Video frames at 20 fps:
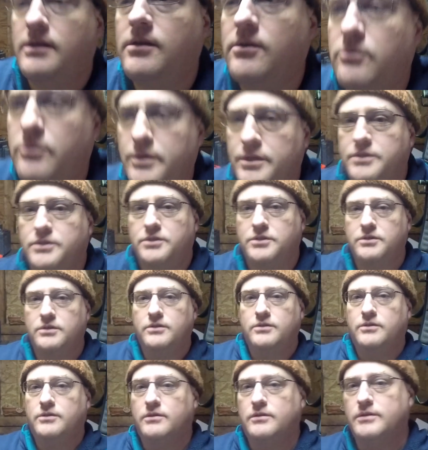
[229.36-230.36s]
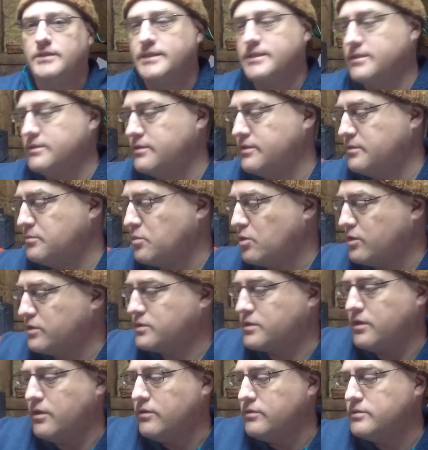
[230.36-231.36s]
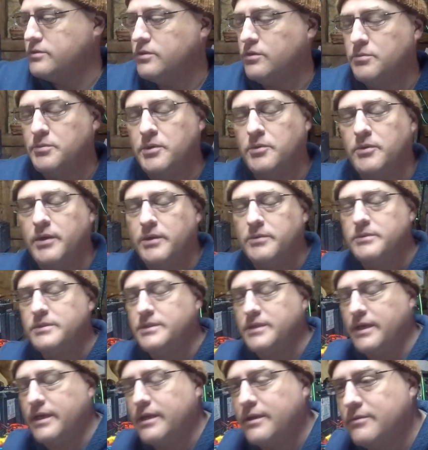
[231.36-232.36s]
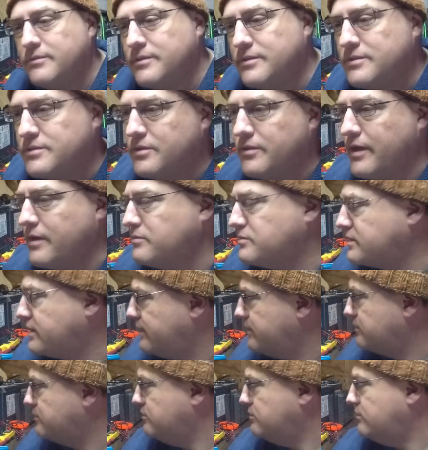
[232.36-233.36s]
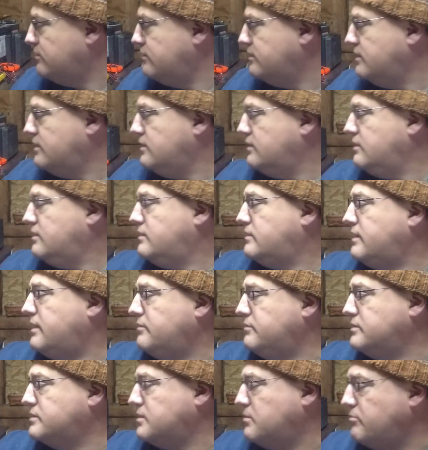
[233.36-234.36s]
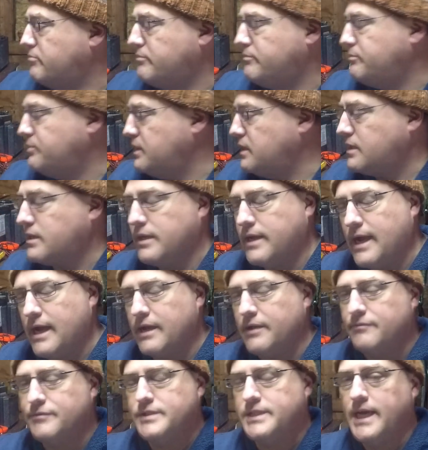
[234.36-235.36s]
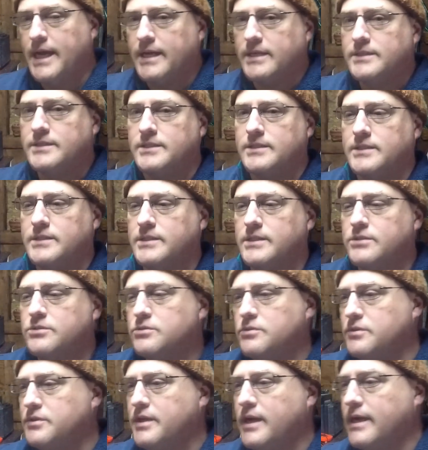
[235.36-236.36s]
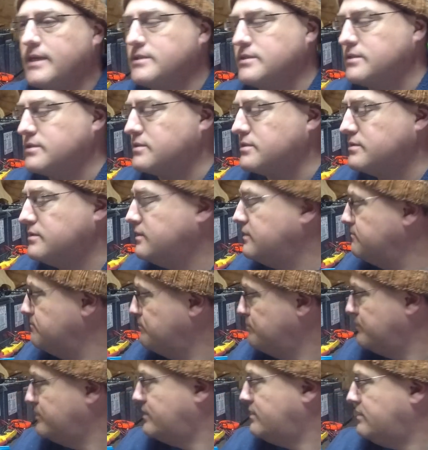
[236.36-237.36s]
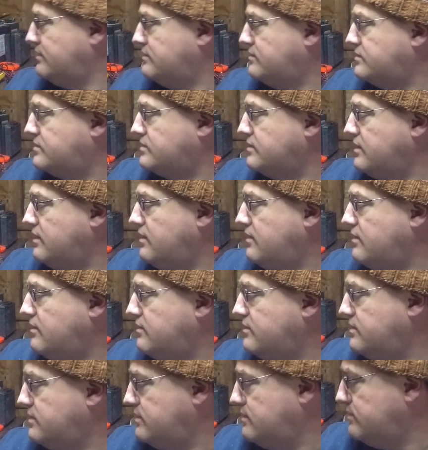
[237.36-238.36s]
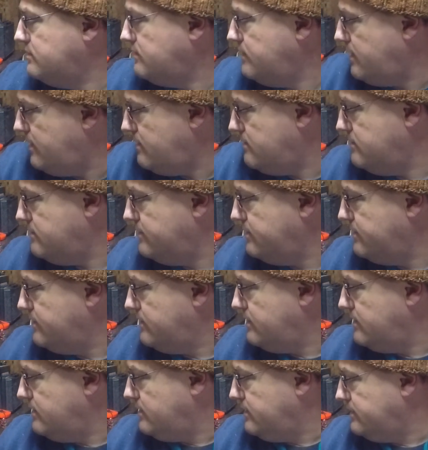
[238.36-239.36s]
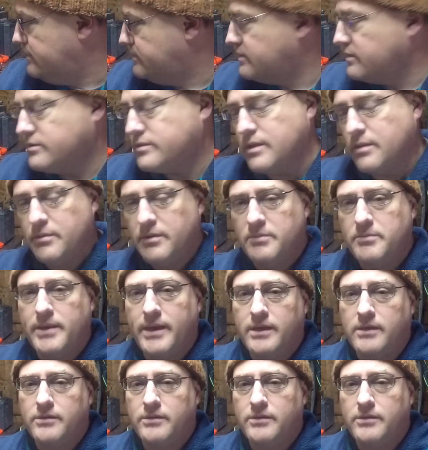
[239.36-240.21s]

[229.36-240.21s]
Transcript: which listened to the Morse code and told me what it was saying. So that was kind of cool. That was a beacon out of Texas, Central Texas. So yeah. So some of my